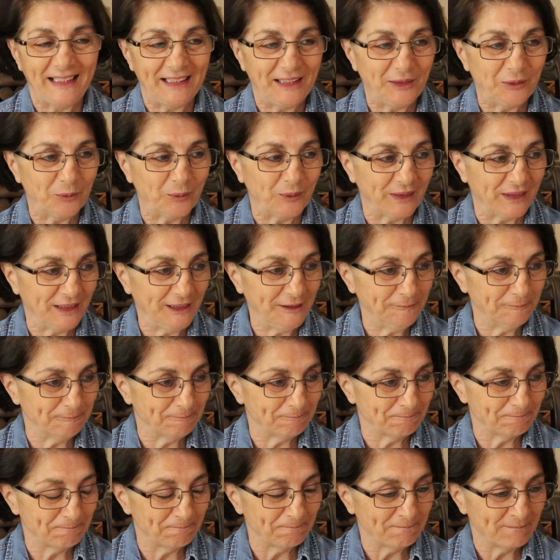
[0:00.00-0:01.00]
anyway.
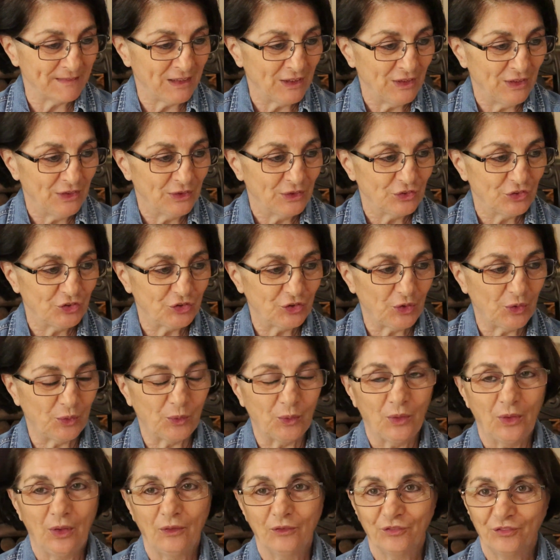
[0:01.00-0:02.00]

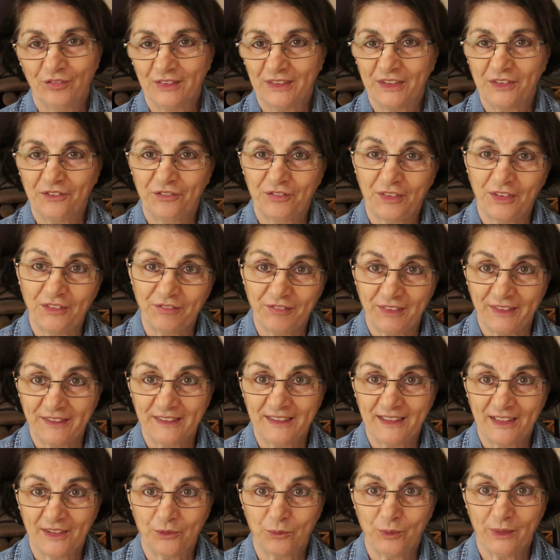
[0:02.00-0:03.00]
So, hopefully, if I find
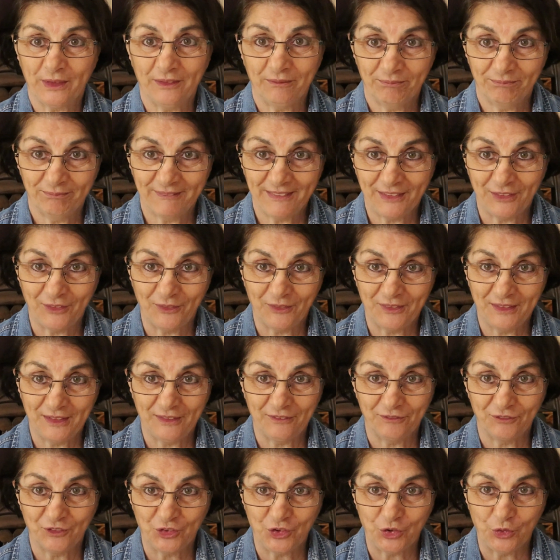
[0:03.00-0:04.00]
the other one, then I'll
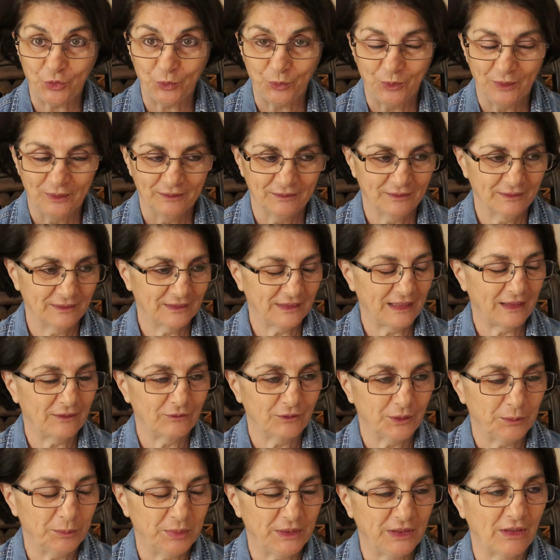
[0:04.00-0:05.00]
have two. That
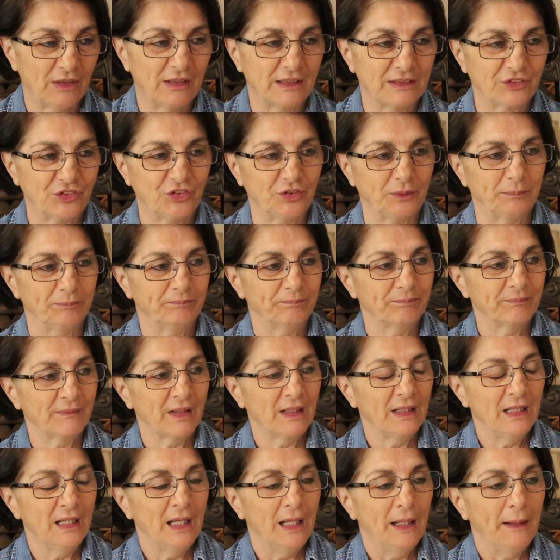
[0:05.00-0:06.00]
would be awesome.
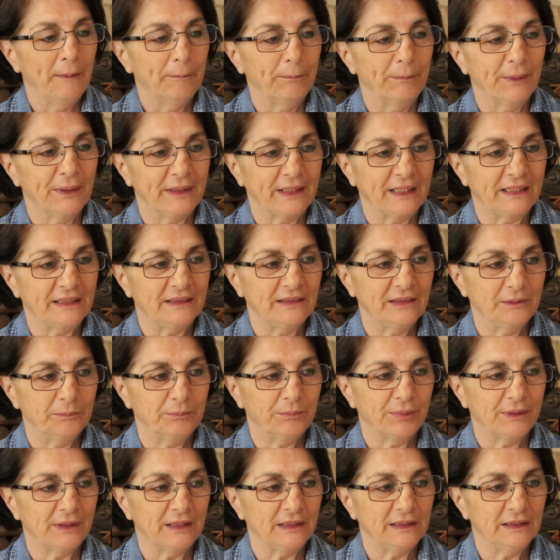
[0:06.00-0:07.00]
But I did
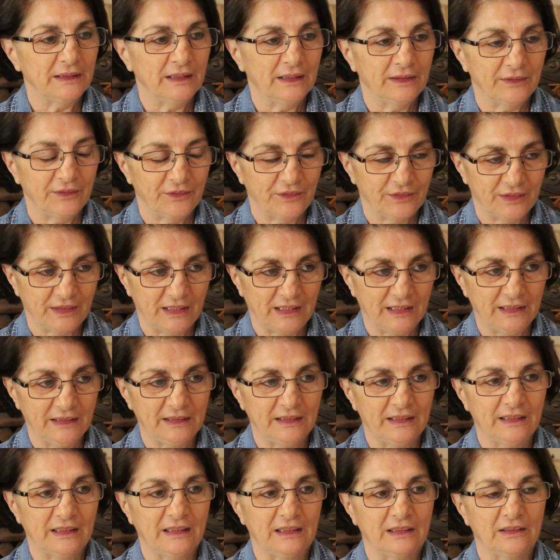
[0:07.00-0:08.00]
buy
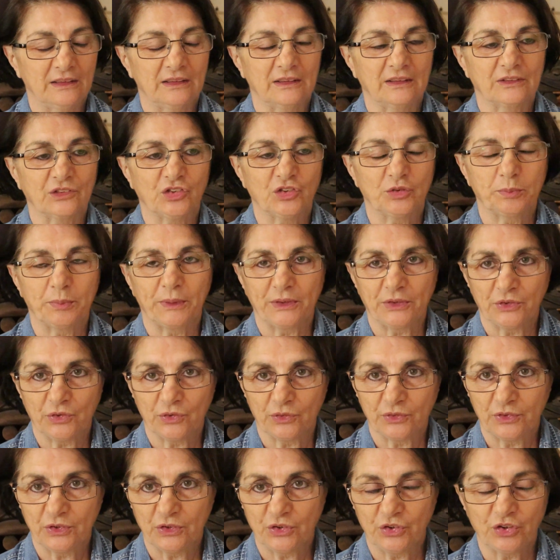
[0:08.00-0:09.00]
that at a
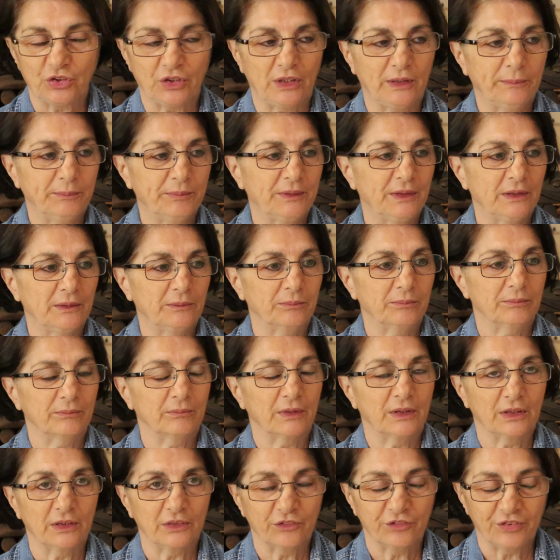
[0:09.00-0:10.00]
specialty shop that
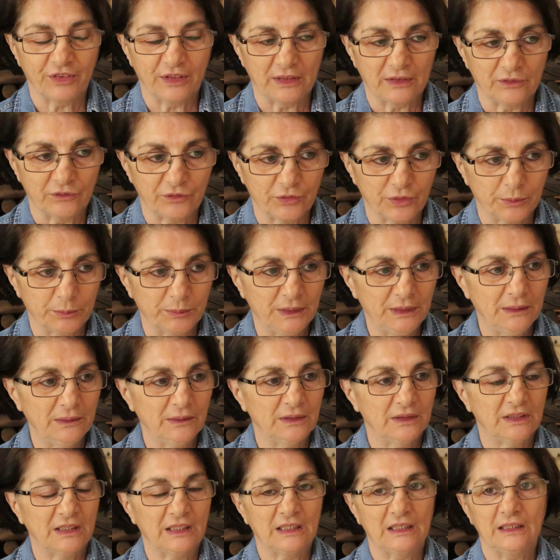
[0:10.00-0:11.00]
Mark found for me.
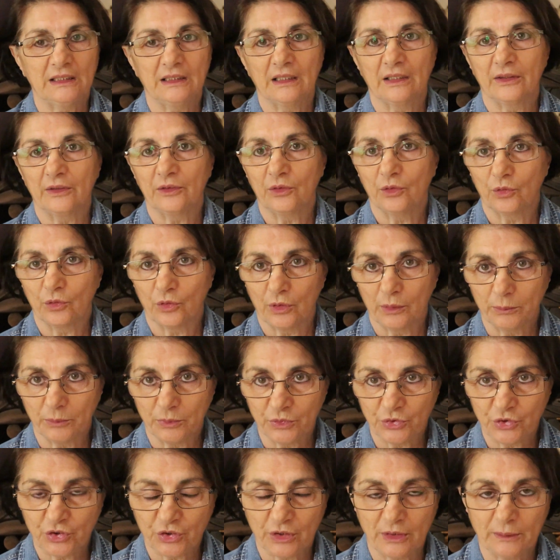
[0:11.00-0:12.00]
The uh,
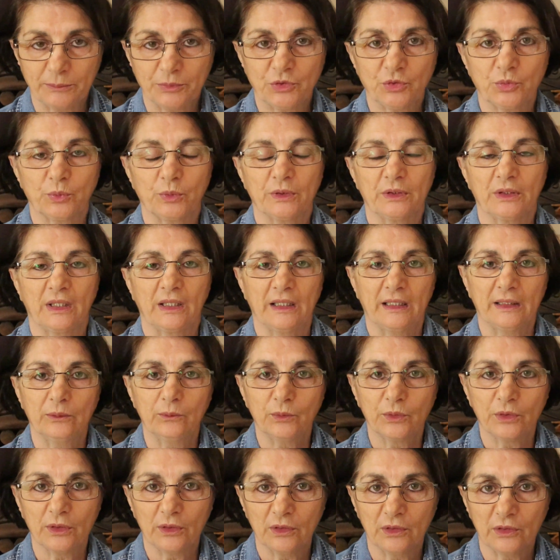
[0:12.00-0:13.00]
normal shops where I
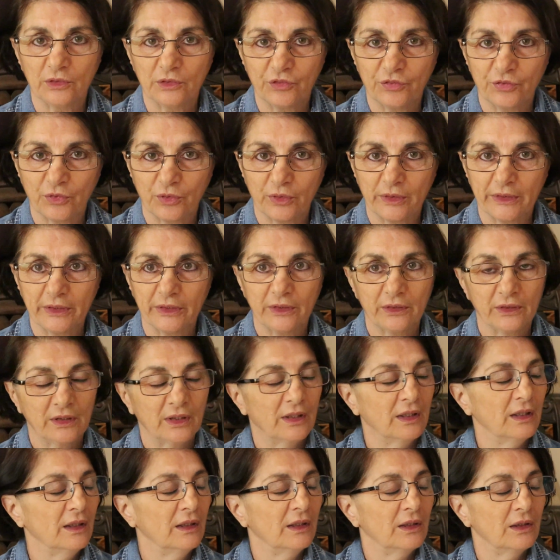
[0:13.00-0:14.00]
would look for it
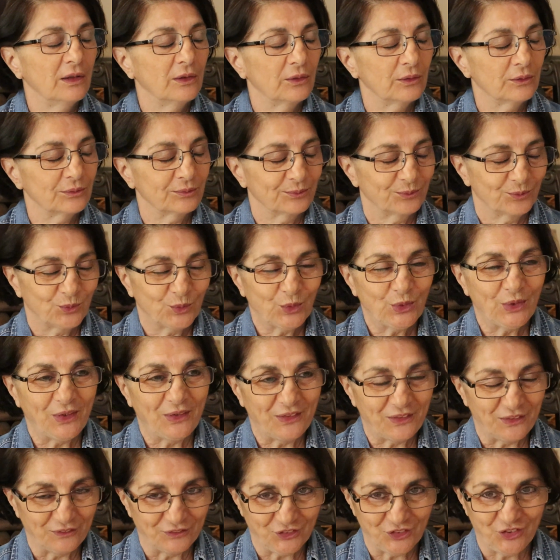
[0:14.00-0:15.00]
were
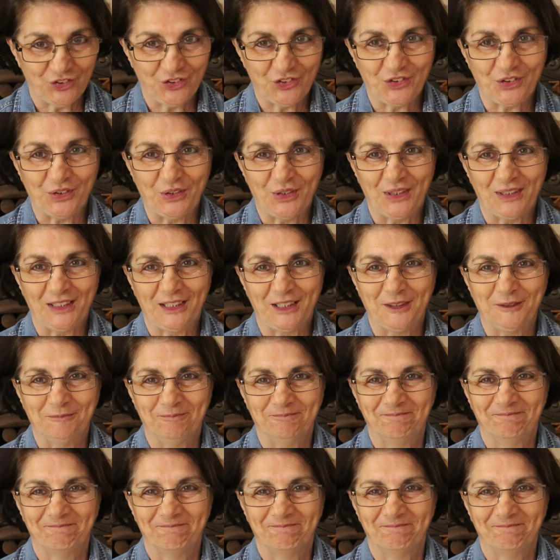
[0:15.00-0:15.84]
out of stock.